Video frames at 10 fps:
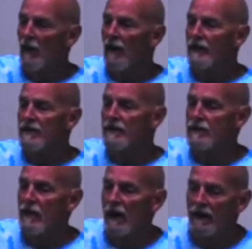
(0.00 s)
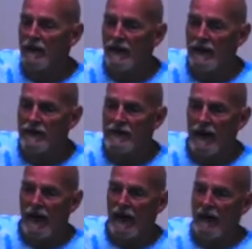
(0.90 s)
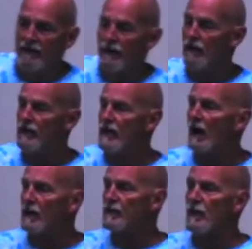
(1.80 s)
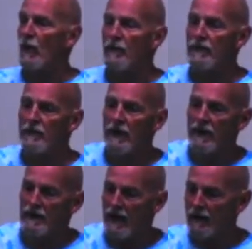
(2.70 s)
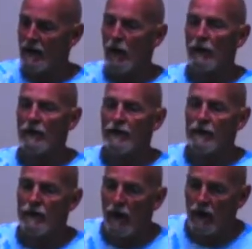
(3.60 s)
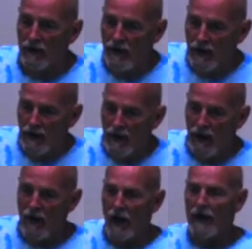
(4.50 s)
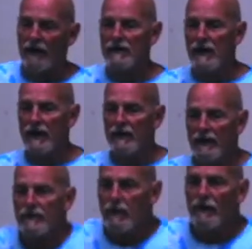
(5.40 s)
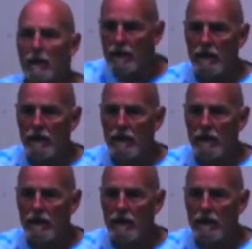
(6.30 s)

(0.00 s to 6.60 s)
Well, this truck needs to have new shock absorbers because every hole in the road, all right, it's like this.